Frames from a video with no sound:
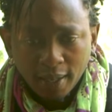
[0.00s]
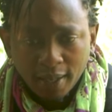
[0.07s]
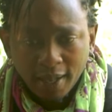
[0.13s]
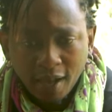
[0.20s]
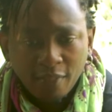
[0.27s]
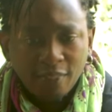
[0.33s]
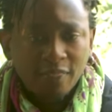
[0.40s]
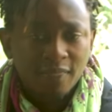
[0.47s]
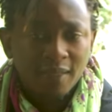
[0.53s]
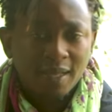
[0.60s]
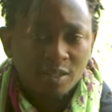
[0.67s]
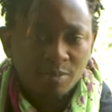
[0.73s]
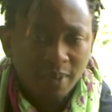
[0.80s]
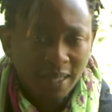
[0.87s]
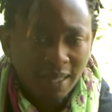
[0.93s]
now the thing
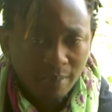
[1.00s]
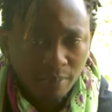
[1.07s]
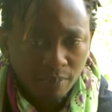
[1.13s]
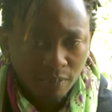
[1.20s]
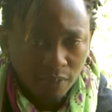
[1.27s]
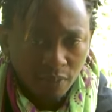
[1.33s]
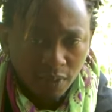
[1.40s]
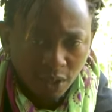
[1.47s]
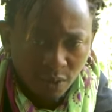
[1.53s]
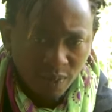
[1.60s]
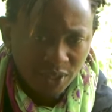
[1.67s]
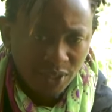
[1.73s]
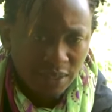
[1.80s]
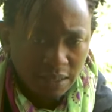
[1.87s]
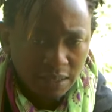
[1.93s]
has become, the
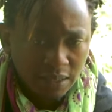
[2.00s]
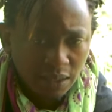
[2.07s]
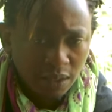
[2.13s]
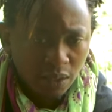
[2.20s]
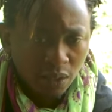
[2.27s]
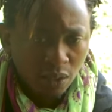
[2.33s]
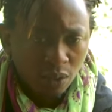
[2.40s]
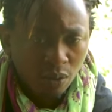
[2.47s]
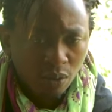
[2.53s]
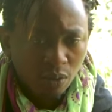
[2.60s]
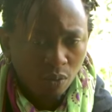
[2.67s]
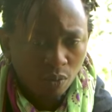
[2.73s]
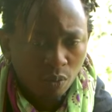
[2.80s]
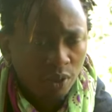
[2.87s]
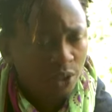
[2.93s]
question is,
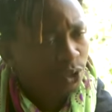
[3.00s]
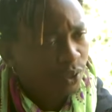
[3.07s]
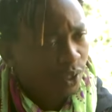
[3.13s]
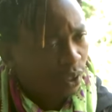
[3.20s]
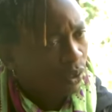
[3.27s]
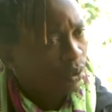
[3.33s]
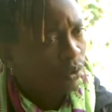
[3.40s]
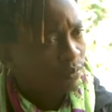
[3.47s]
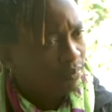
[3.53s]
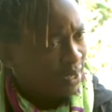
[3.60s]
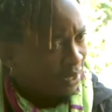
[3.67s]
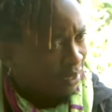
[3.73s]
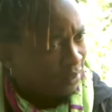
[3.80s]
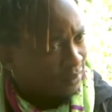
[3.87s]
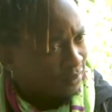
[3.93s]
what should he call
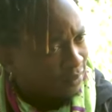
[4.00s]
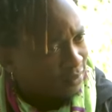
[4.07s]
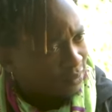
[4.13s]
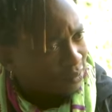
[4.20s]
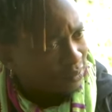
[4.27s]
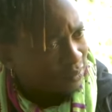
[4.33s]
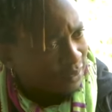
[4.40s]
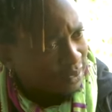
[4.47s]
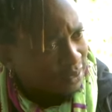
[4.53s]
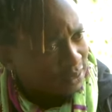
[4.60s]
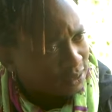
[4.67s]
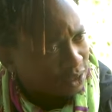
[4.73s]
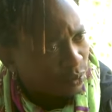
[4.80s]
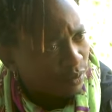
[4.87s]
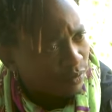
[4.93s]
me, right?
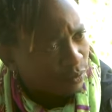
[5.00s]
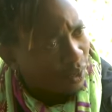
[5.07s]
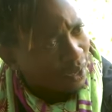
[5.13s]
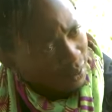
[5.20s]
So